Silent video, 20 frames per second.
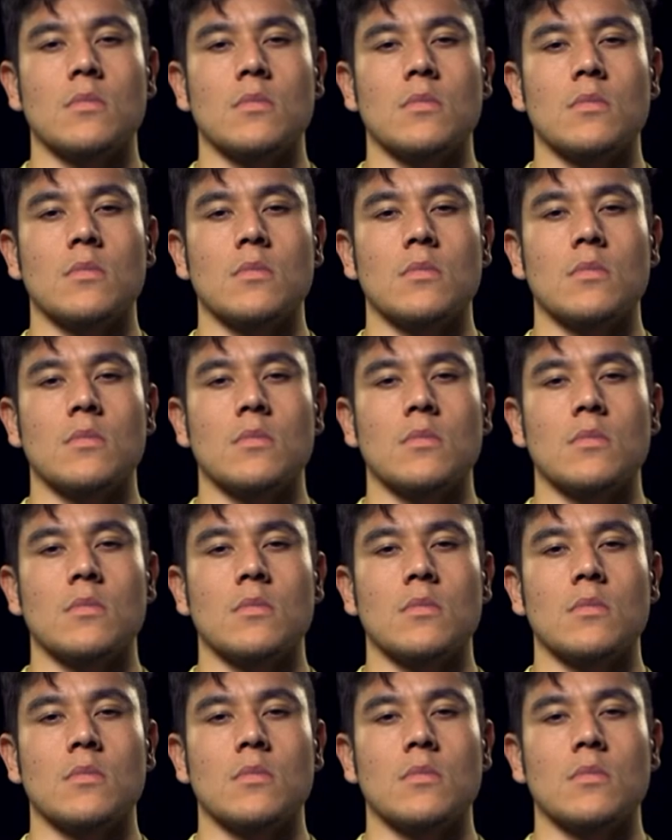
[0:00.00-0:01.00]

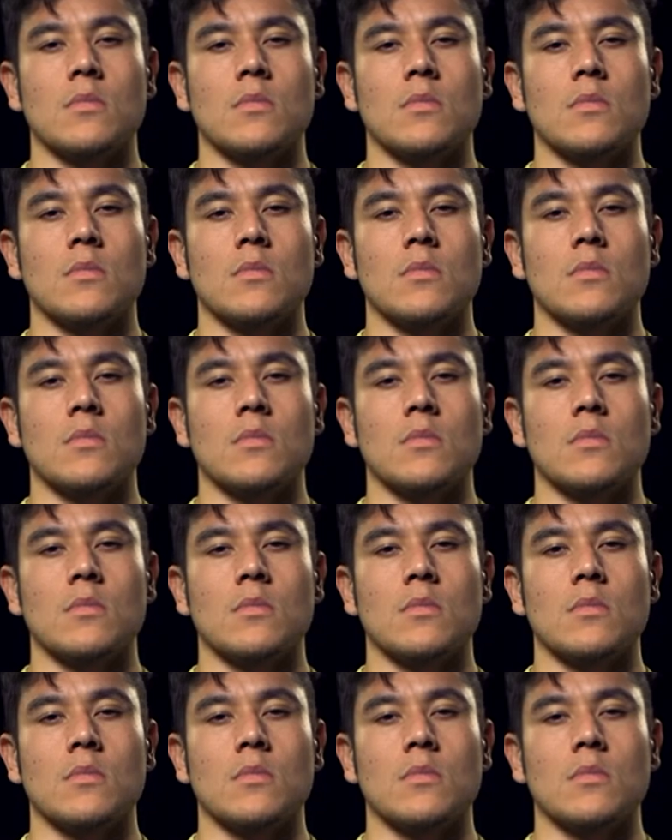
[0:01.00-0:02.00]

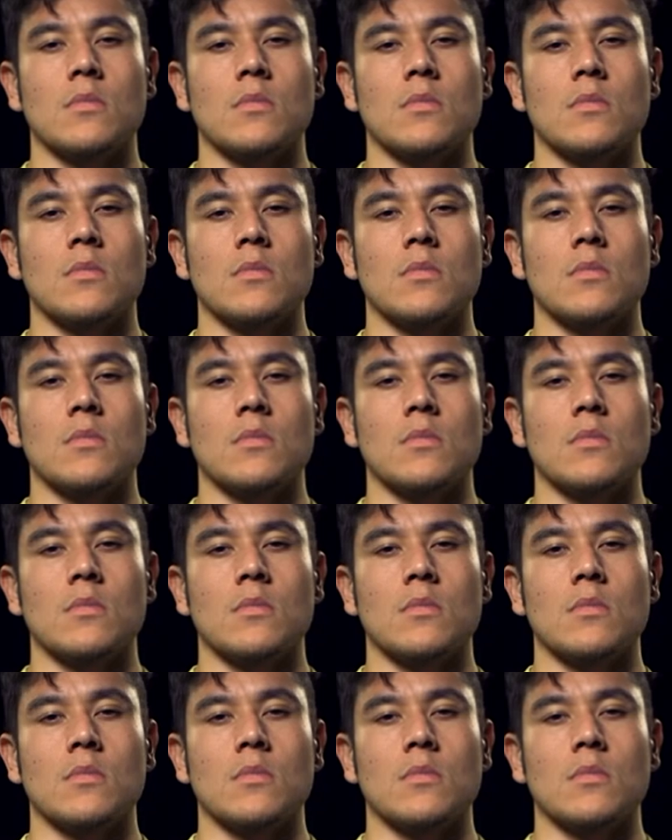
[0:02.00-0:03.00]

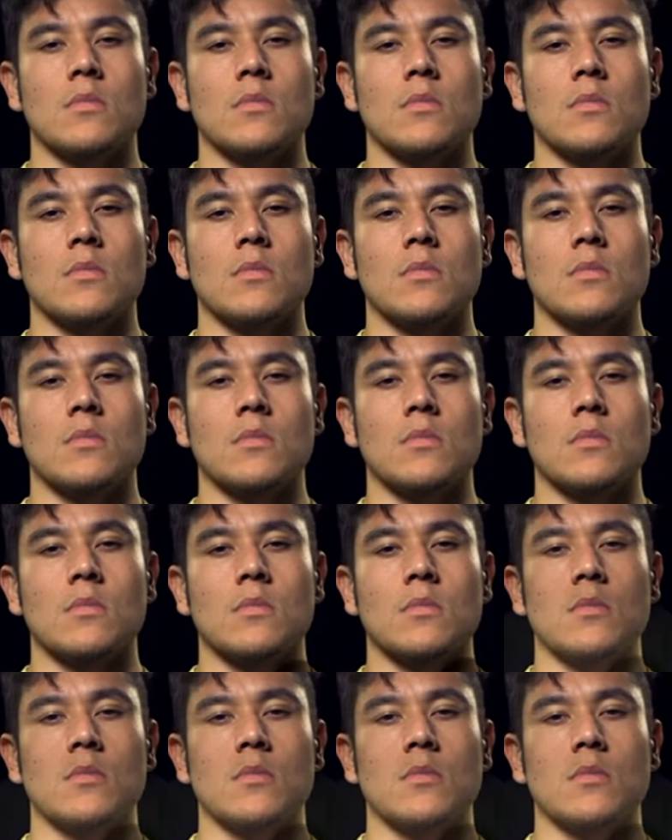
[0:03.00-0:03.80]
(silent)